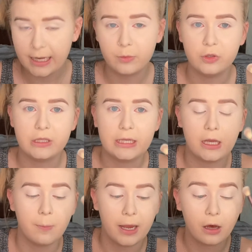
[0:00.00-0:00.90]
using
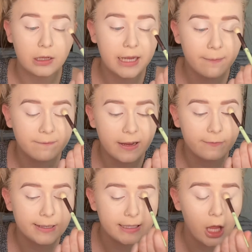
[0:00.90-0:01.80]
my all-time
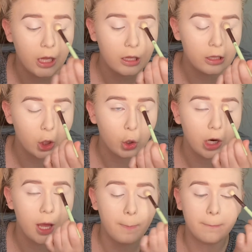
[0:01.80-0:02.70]
favorite
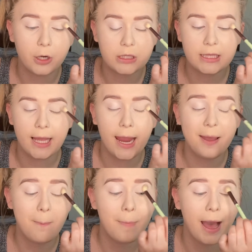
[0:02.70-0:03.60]
Laura Mercier
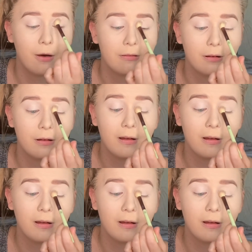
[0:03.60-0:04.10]
powder.